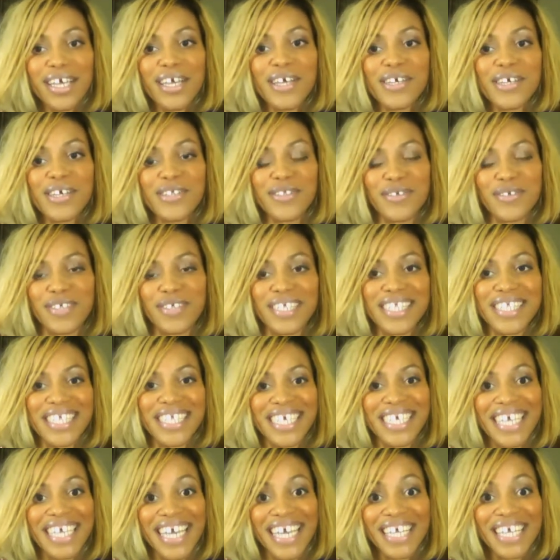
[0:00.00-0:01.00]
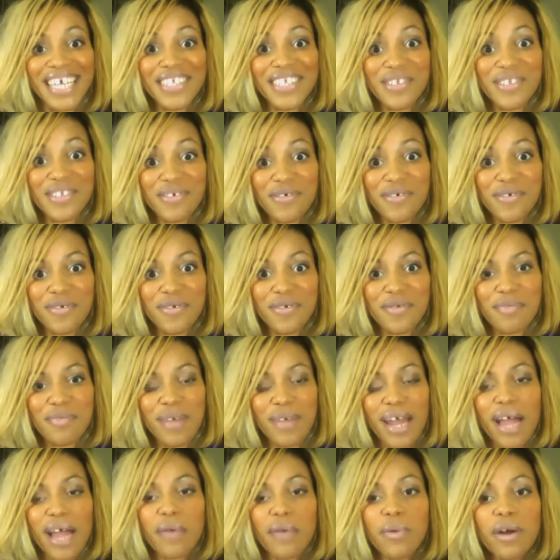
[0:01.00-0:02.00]
do this again soon, but
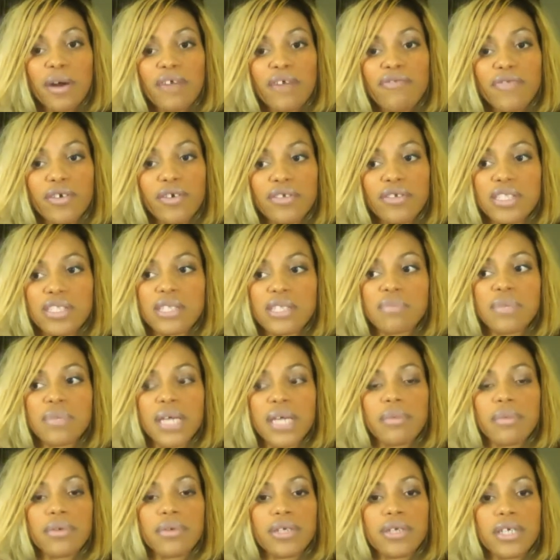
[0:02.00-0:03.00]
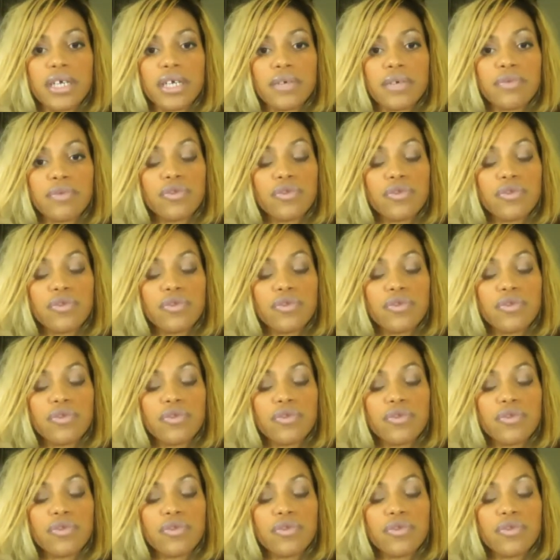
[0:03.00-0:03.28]
I want folks to be able to